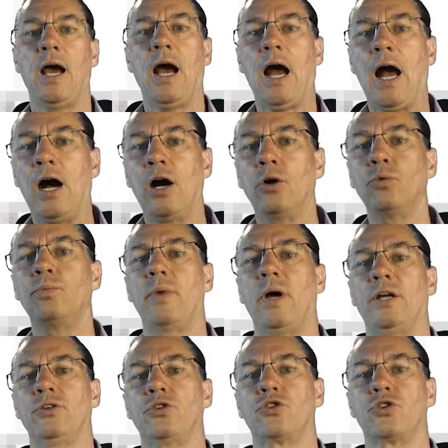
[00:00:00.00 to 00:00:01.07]
how
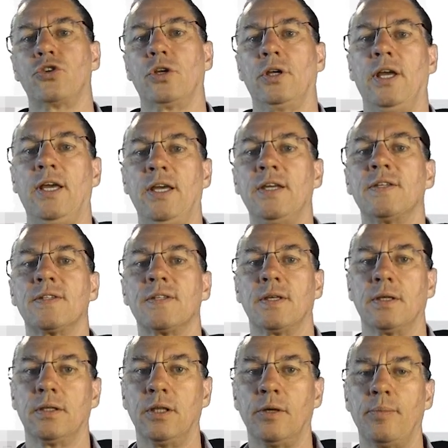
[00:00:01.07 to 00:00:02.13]
much is
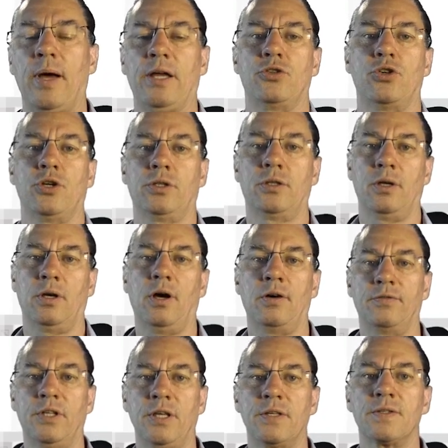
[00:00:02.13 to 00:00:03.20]
the budget of
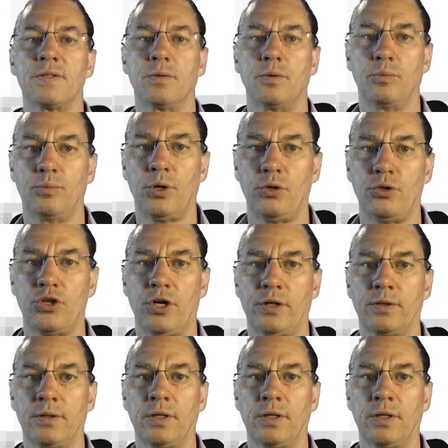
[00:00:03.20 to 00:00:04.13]
this project